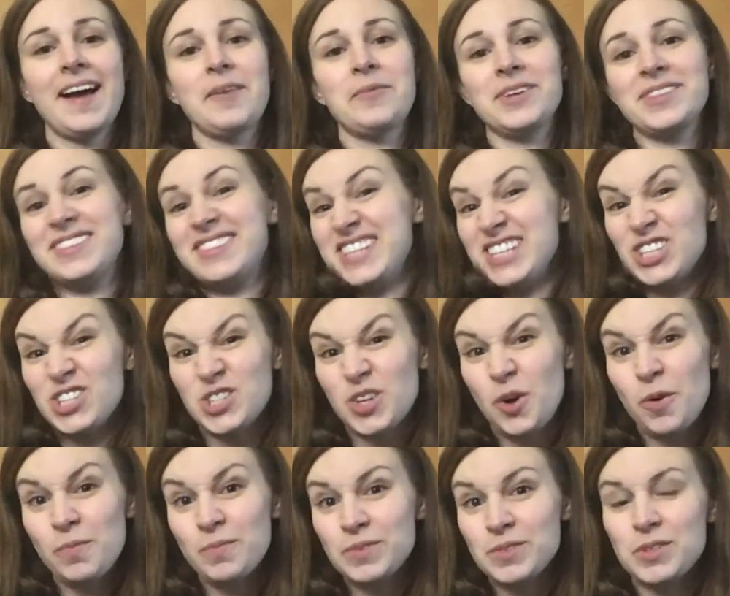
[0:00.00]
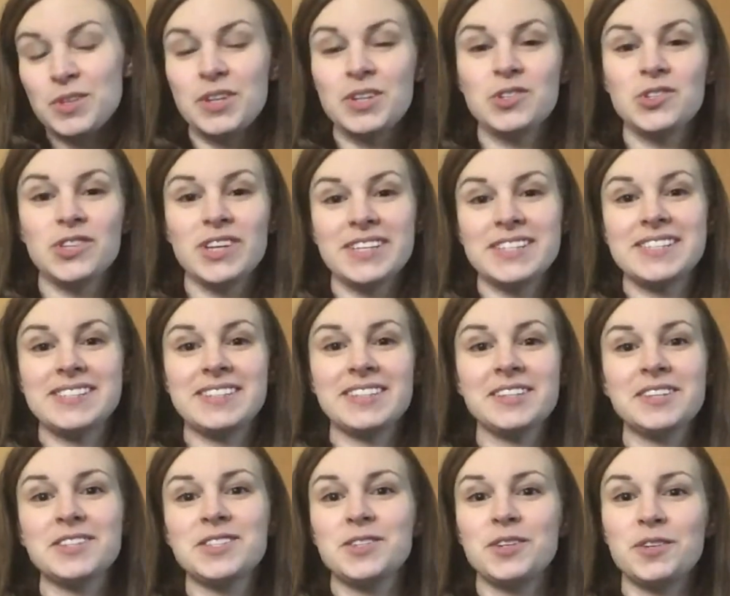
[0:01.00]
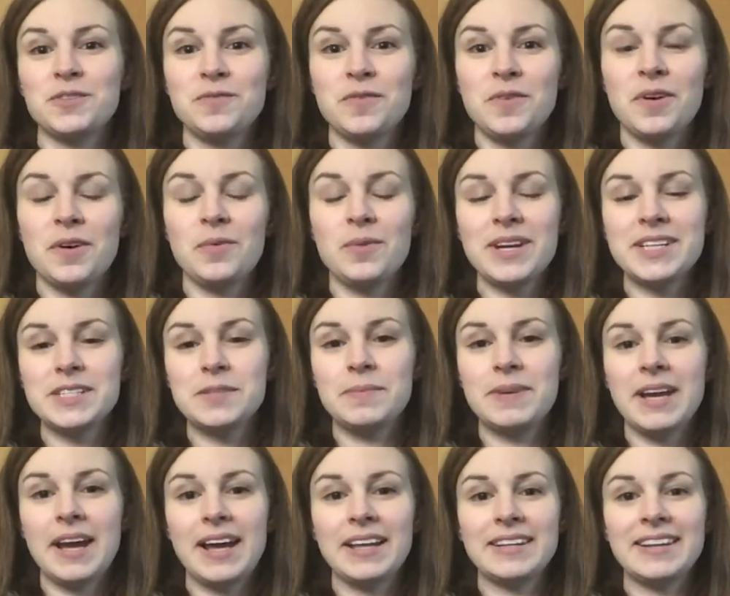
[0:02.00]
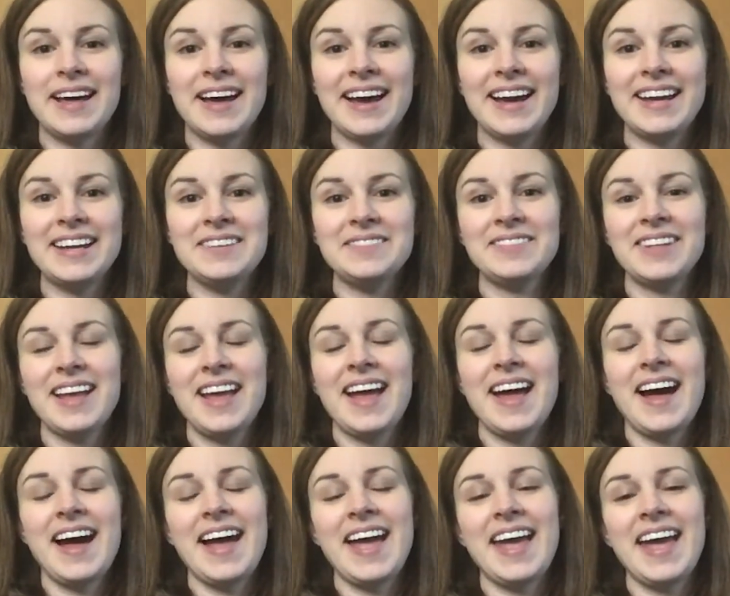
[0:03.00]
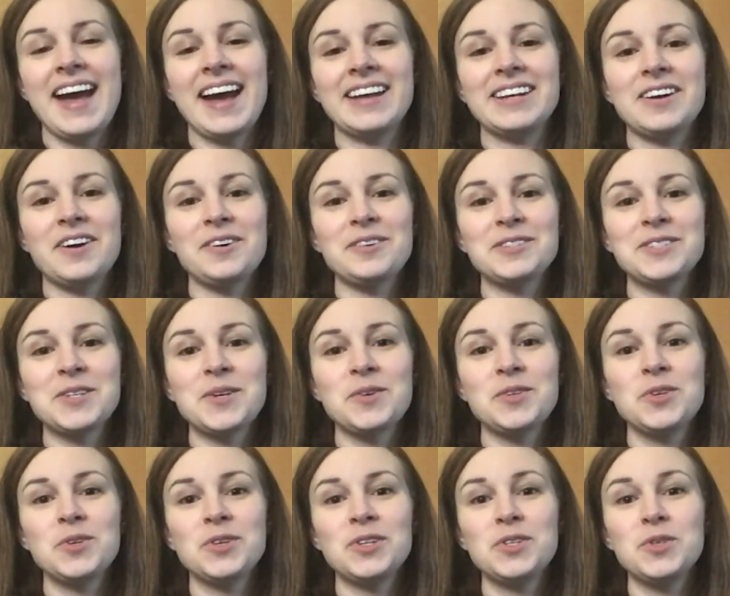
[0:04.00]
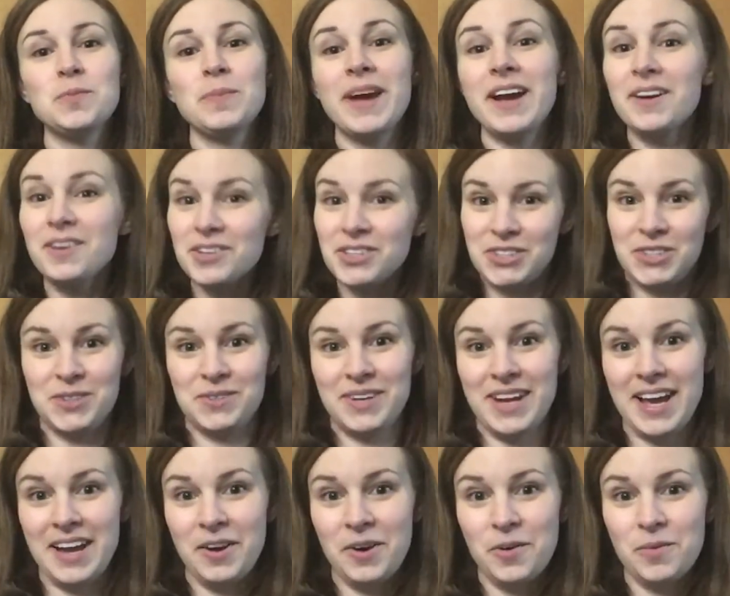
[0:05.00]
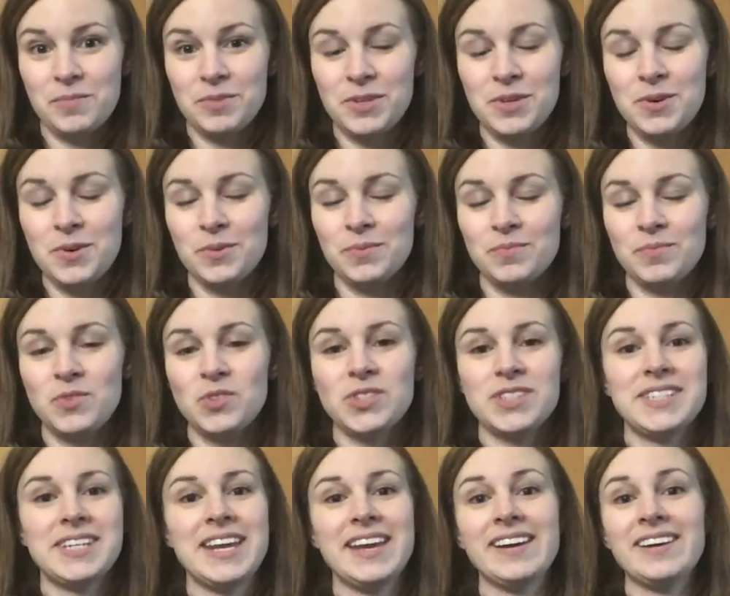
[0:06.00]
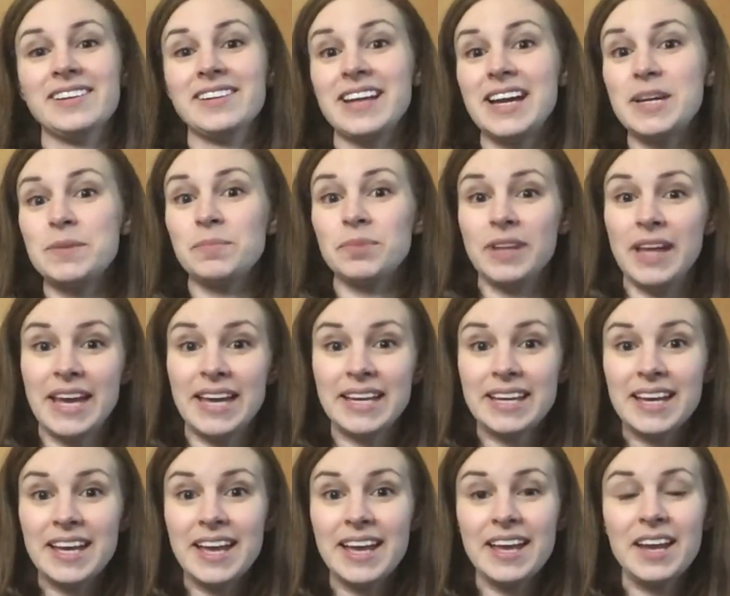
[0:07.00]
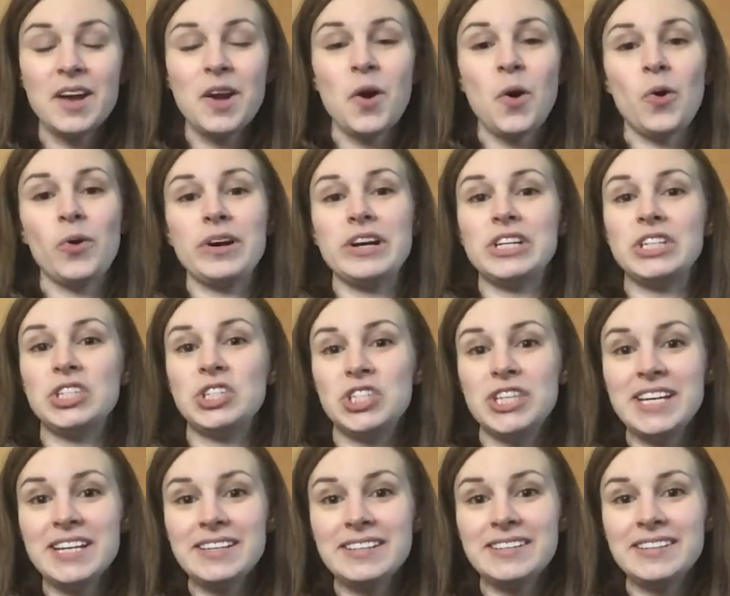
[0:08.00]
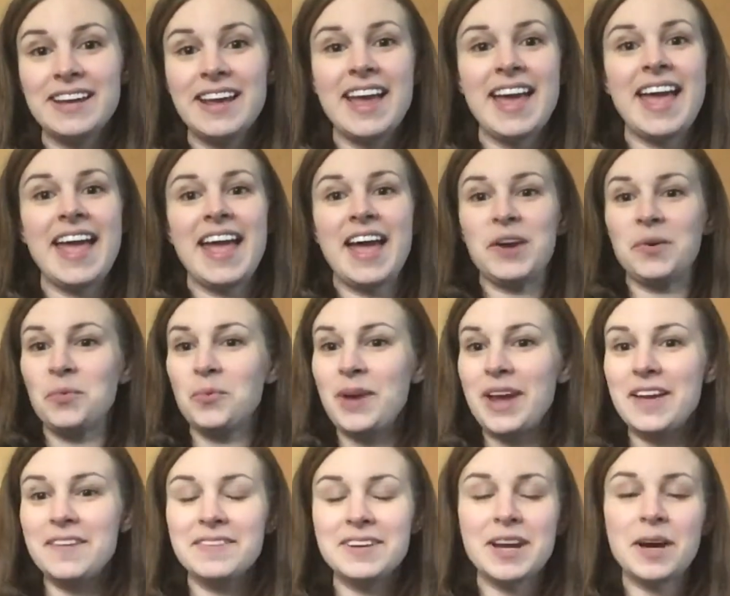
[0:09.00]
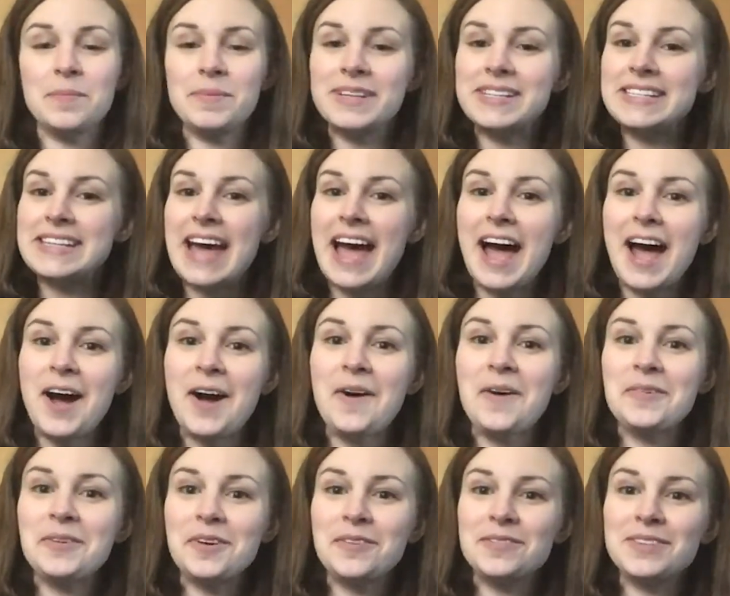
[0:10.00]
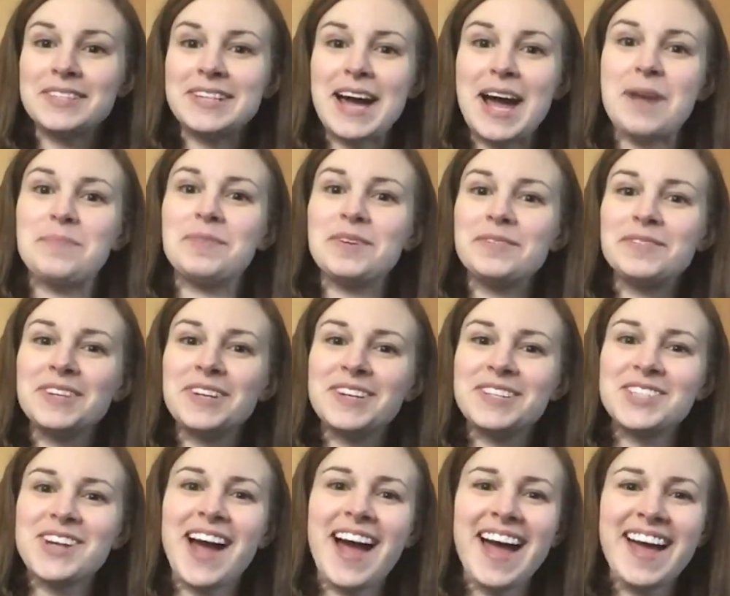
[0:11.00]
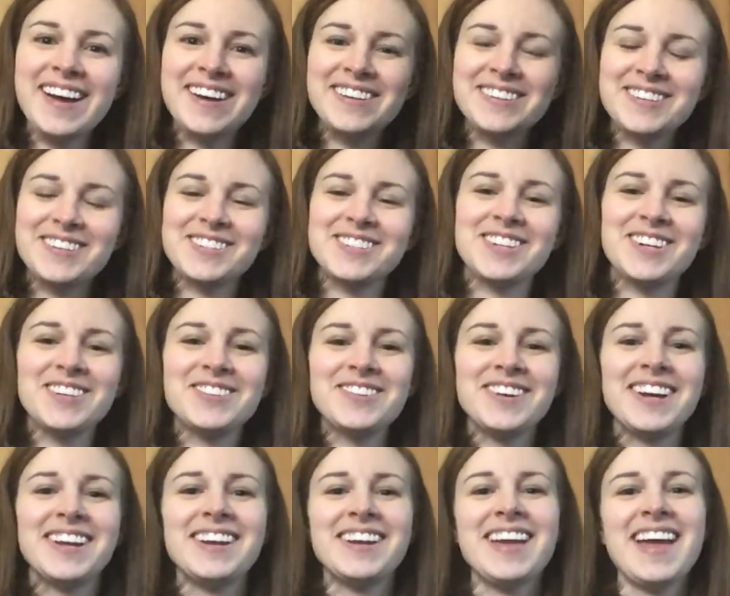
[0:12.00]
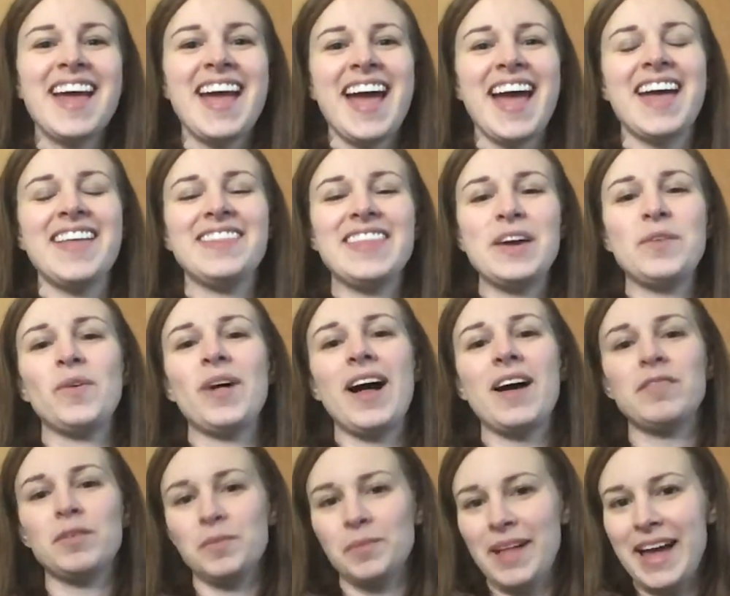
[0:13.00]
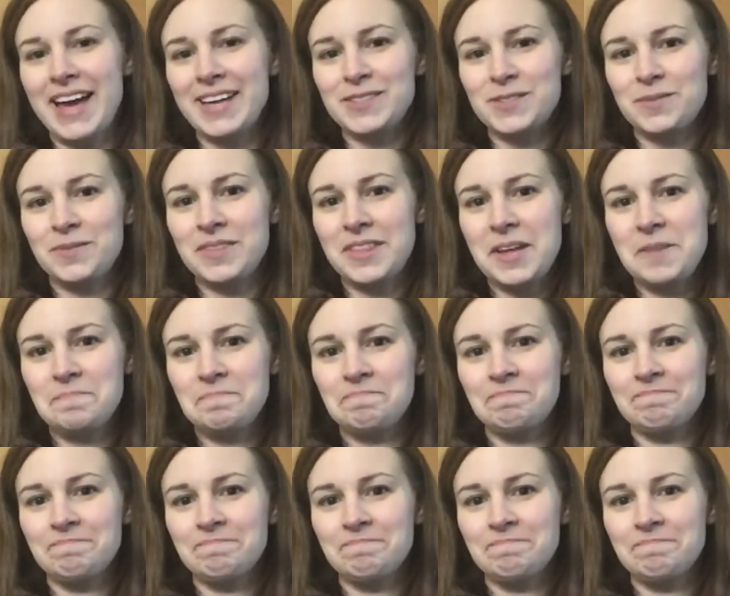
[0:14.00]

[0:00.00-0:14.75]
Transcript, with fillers: with dish soap. So you can just search for a recipe online. And also you can do parachute at home too. Just take a light blanket or a sheet and wave it up and down over top of your child or children, and they will have a blast with it.